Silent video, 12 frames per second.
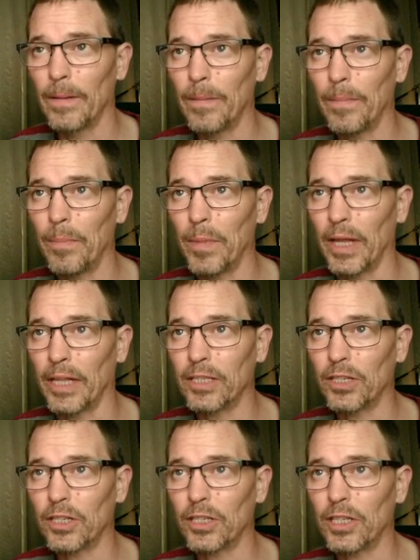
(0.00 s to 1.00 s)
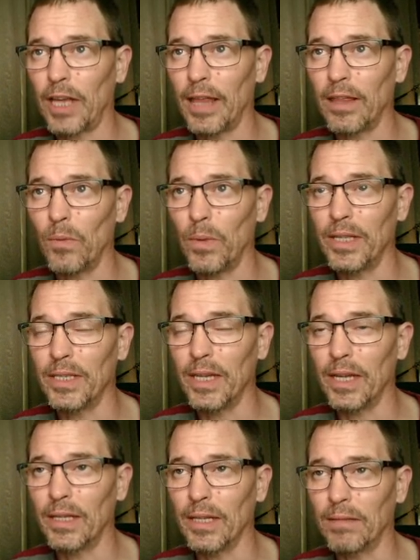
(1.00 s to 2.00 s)
But let's just say that we
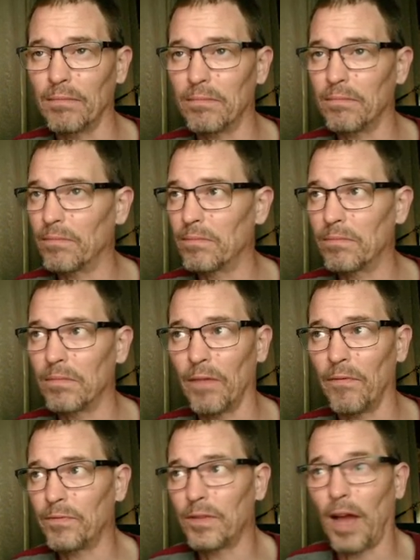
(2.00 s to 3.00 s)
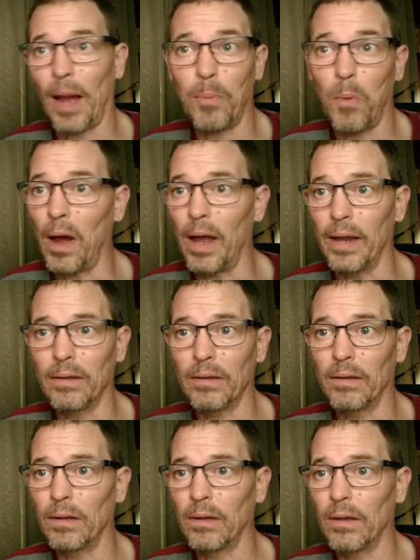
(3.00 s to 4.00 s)
did the, the top one.
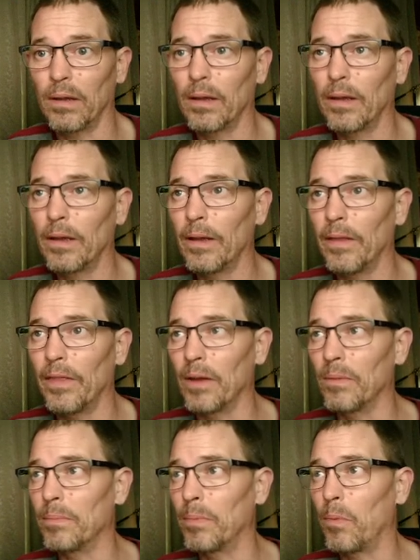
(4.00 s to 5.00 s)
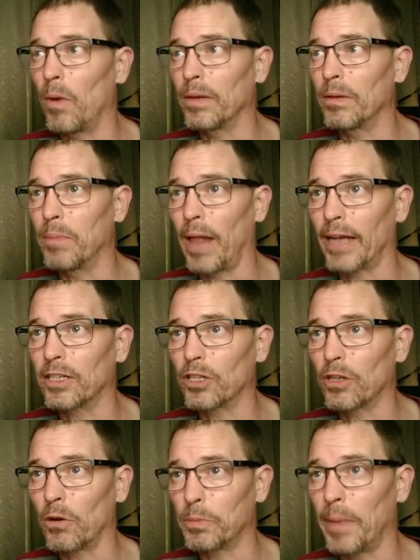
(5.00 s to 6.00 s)
Then what, black just
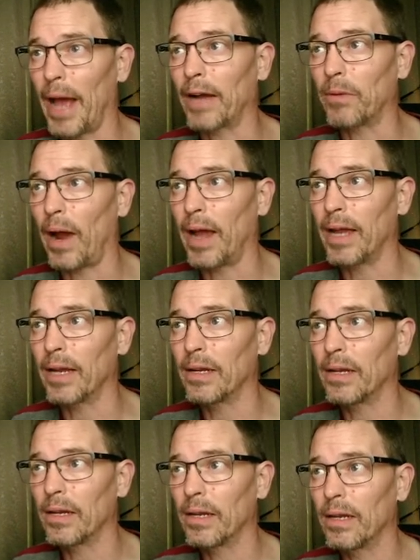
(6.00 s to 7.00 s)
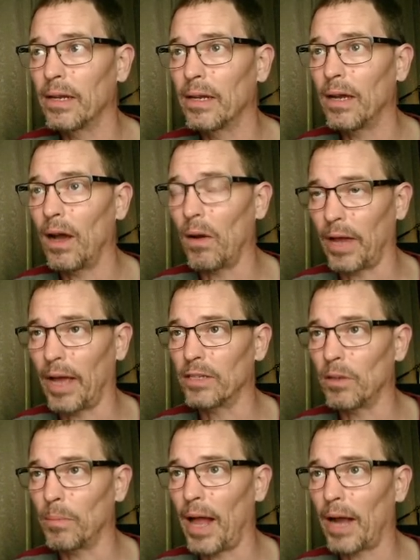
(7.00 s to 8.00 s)
goes back, right? Okay,
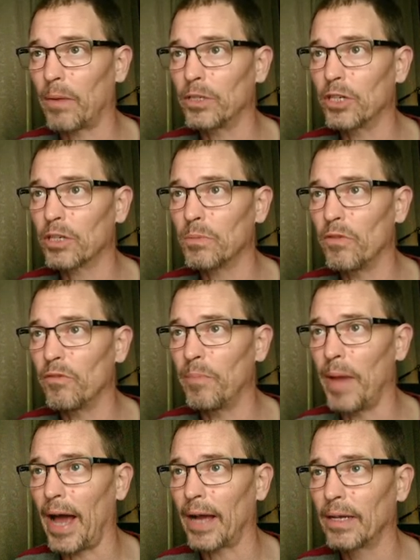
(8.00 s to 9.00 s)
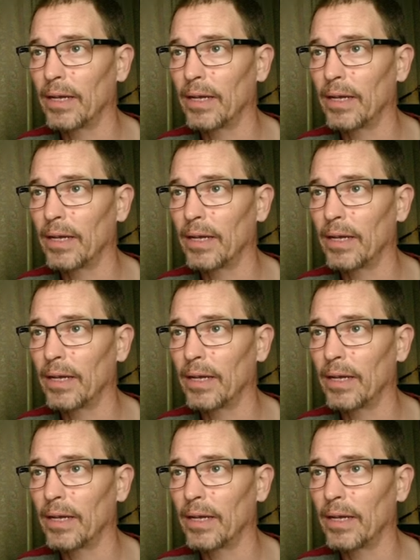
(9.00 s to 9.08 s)
so black would just move back.